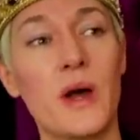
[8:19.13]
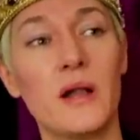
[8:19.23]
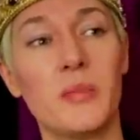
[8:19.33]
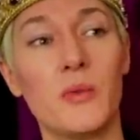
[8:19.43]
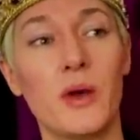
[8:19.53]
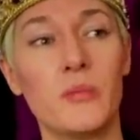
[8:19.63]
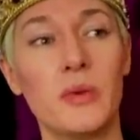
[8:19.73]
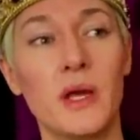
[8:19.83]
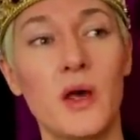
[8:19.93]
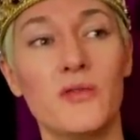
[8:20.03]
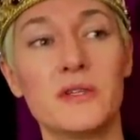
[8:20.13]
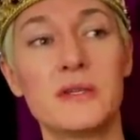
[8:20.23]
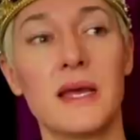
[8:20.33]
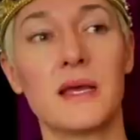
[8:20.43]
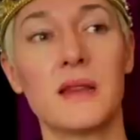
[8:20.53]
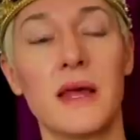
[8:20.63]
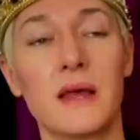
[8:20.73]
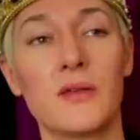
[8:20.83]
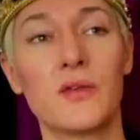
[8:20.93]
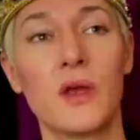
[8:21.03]
Welby won't be overseeing
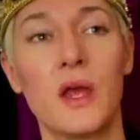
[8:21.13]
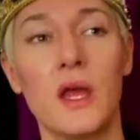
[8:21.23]
things